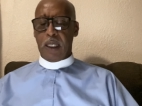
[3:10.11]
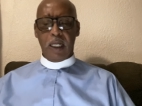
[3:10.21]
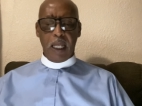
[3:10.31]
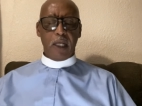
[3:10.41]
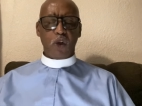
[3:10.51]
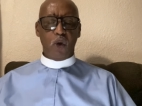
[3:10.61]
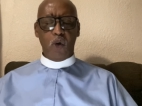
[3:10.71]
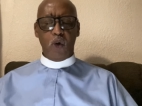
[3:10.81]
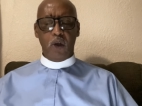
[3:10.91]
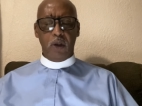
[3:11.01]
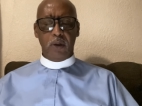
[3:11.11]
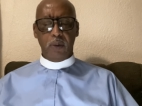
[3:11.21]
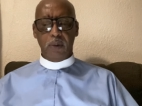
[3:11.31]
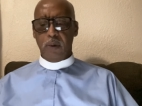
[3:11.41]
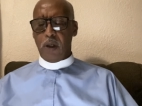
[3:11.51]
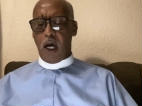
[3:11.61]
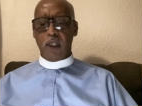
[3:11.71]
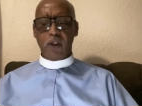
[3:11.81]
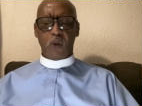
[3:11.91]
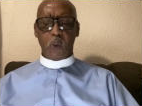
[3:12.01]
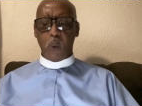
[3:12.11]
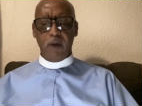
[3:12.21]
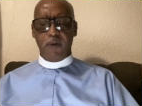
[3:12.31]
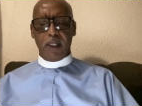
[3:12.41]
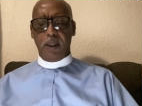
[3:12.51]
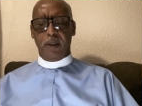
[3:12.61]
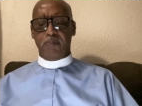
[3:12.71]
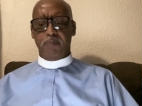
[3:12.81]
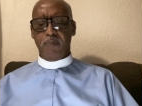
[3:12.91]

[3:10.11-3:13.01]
"Let us hold unswervingly